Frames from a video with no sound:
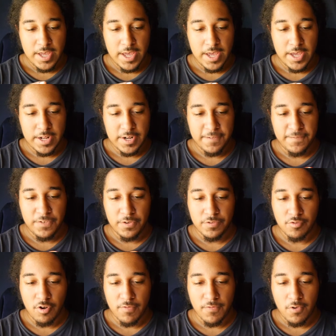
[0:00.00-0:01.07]
and it
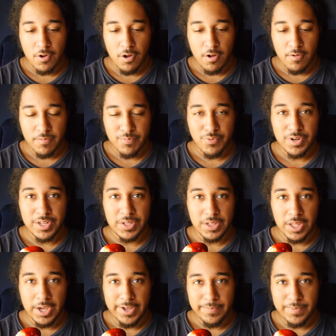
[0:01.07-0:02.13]
feels overall pretty
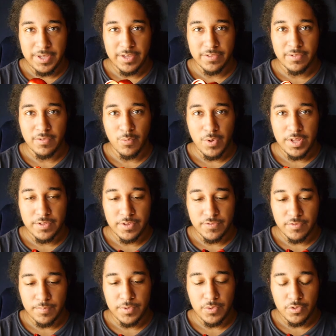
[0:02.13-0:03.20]
light because of the weight
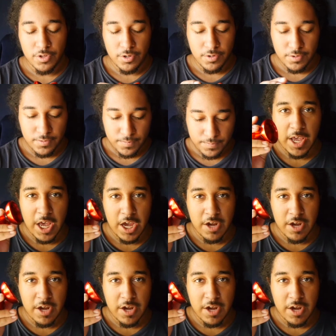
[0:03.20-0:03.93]
distribution. The